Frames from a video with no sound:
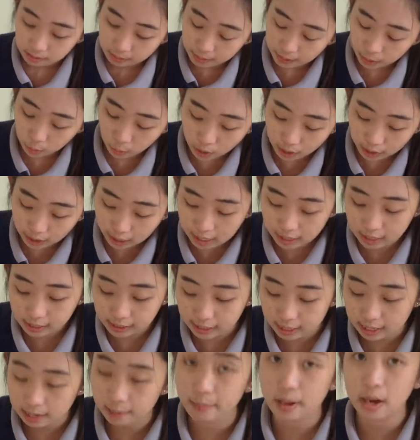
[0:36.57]
But what can you
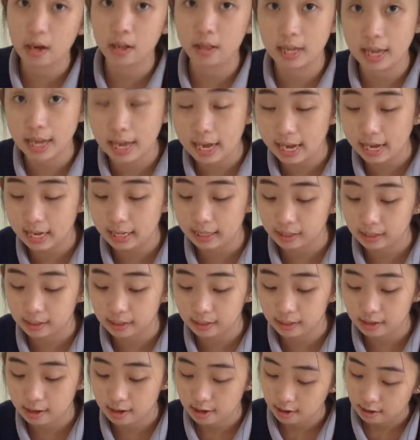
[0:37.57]
say about the
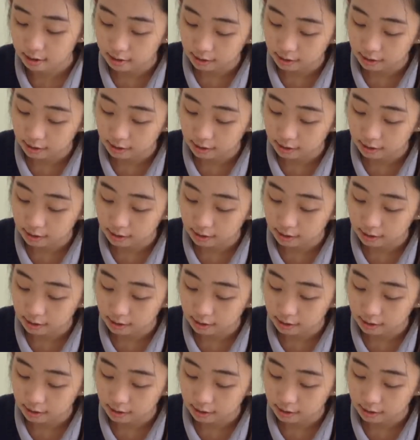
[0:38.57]
hands?